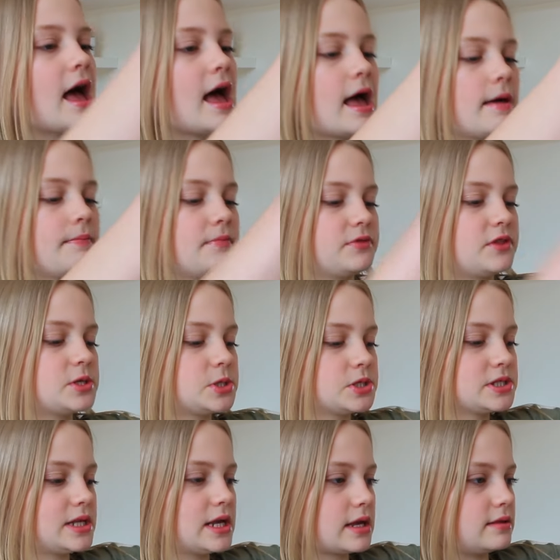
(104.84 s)
they're
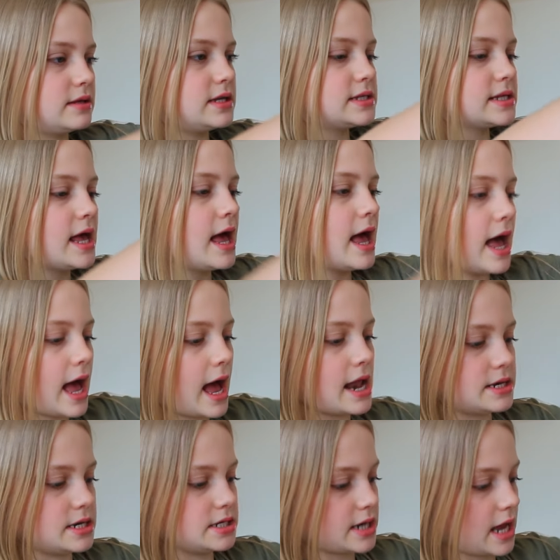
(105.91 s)
just like these
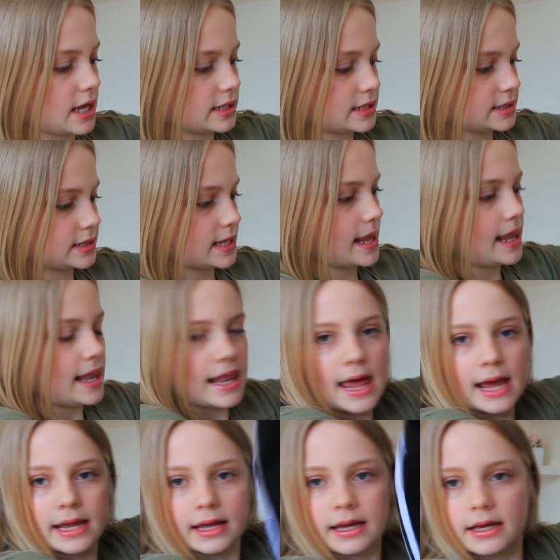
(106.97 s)
Adidas
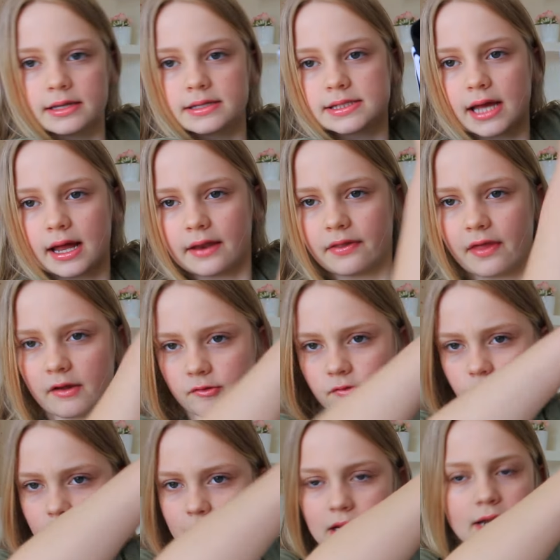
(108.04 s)
leggings and they're
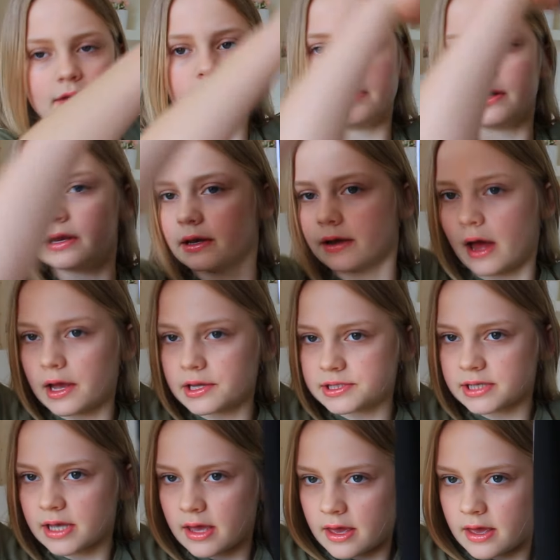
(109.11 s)
really, really
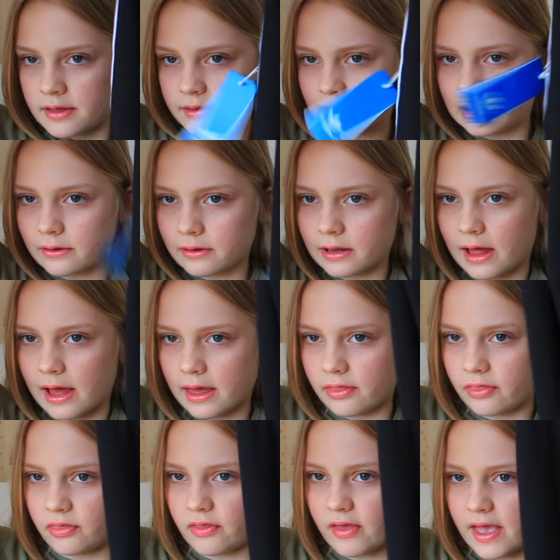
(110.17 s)
nice. They look
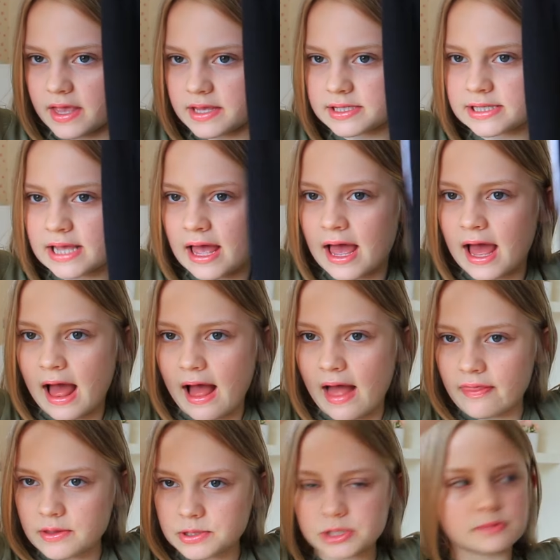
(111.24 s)
like this
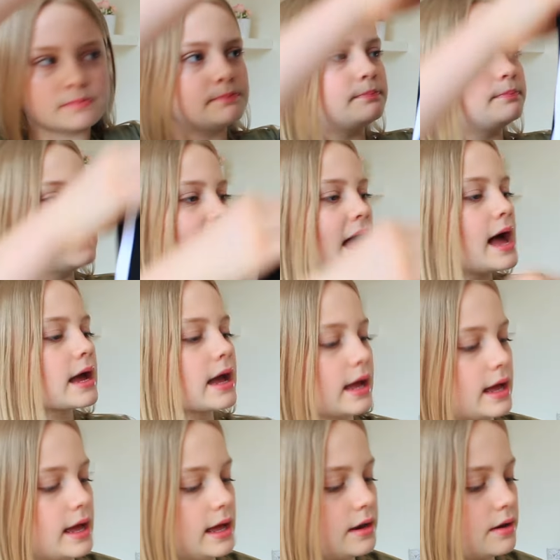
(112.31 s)
and they're just
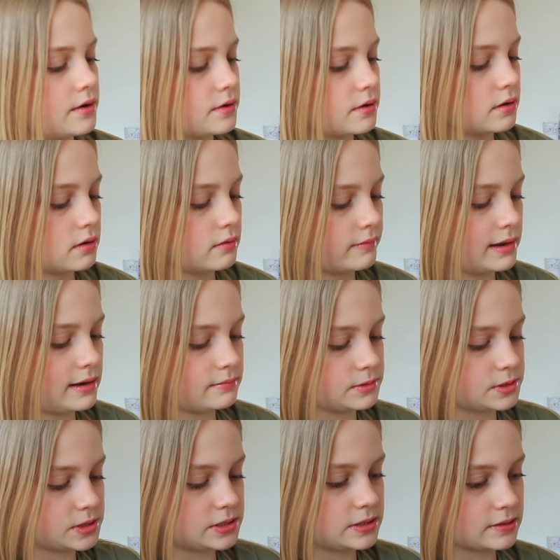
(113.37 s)
black and, wait, let
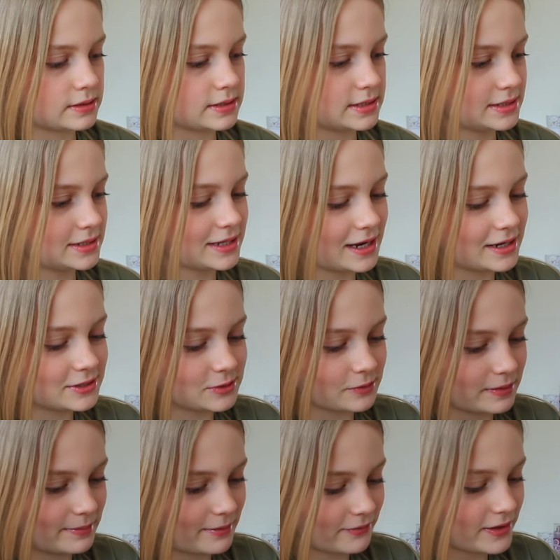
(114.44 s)
me just tuck this inside,
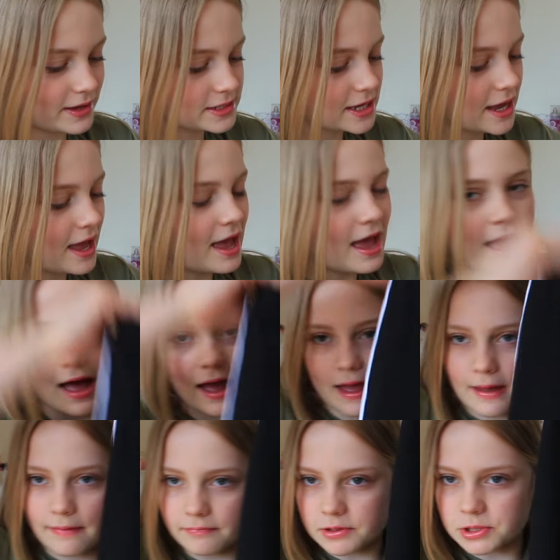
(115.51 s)
sorry about this.
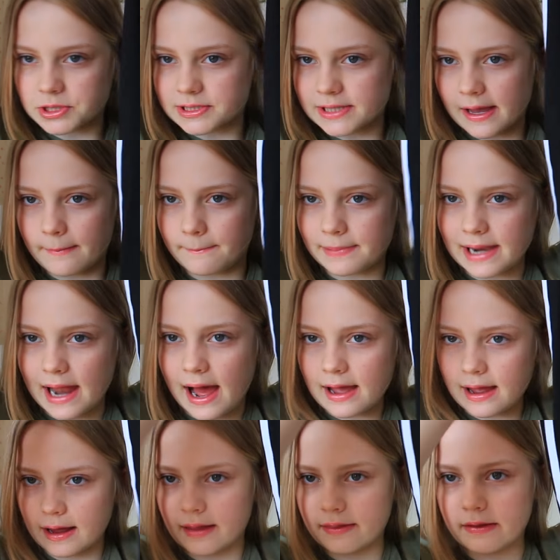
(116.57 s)
They're just like
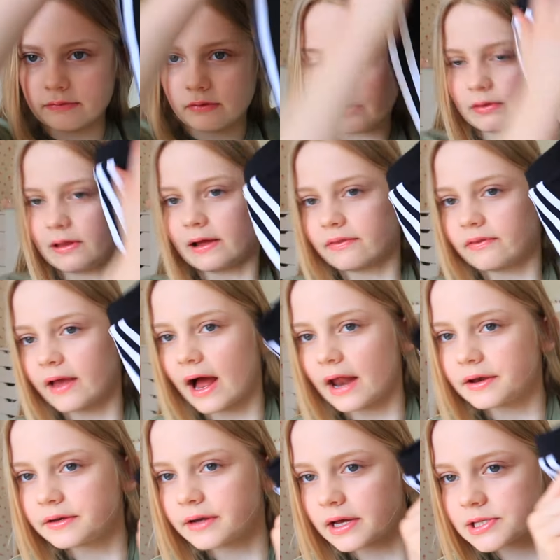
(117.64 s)
black and they've got like the
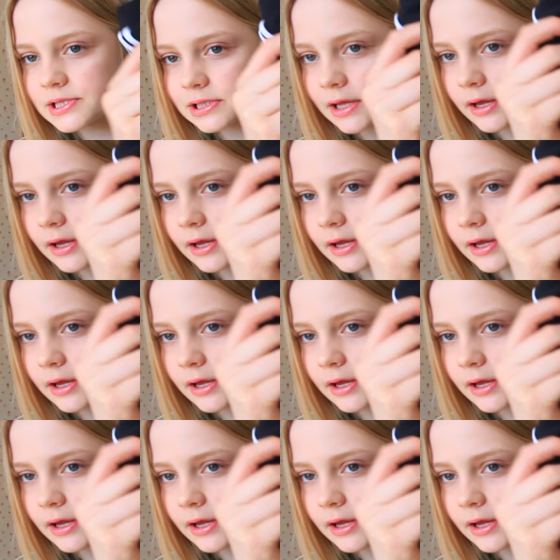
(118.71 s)
Adidas